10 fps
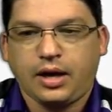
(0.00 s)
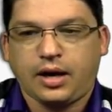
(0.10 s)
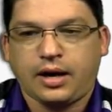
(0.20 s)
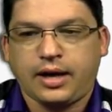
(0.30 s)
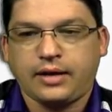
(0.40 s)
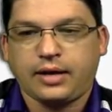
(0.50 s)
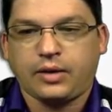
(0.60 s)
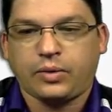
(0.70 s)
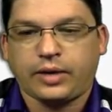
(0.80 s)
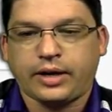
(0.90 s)
All right,
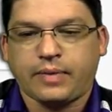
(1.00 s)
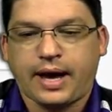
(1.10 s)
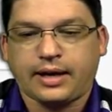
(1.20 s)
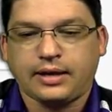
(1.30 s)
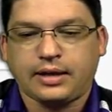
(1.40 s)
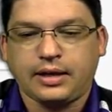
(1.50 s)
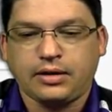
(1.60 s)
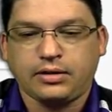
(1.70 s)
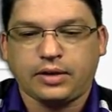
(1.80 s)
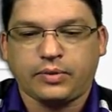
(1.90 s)
we're going to go back into
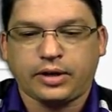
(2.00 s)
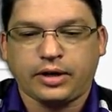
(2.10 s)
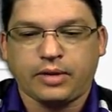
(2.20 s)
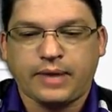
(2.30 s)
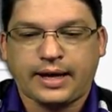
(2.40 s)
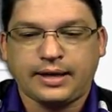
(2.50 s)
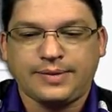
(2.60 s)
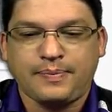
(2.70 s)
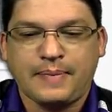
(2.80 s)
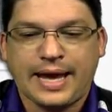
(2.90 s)
here and we're going to go back into
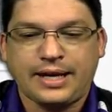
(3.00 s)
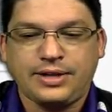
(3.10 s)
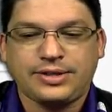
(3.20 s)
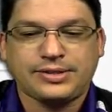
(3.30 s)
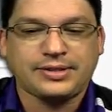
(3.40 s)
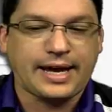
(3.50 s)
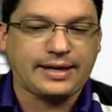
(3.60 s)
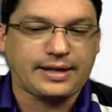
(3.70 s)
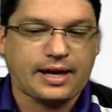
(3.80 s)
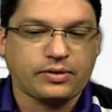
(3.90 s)
manage
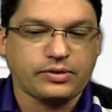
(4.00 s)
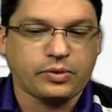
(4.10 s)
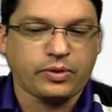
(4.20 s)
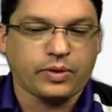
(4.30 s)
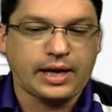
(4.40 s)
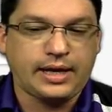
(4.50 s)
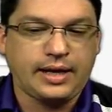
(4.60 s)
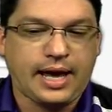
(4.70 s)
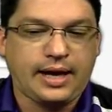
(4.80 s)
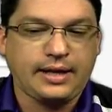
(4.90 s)
site now. So we were
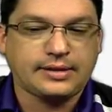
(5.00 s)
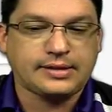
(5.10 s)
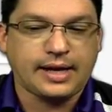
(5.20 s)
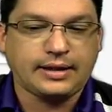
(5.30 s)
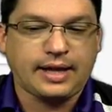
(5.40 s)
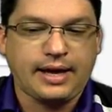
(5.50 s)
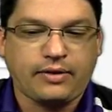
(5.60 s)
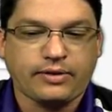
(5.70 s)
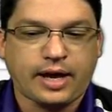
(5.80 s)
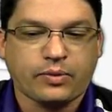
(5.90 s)
in edit site
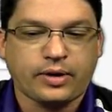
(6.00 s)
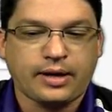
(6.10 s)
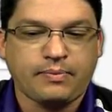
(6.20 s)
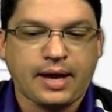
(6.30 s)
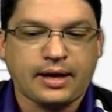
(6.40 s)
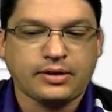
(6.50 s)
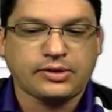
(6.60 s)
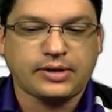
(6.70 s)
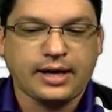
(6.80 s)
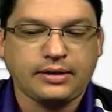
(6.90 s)
layout, now we're in manage
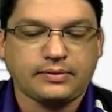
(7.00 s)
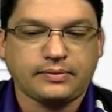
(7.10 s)
site.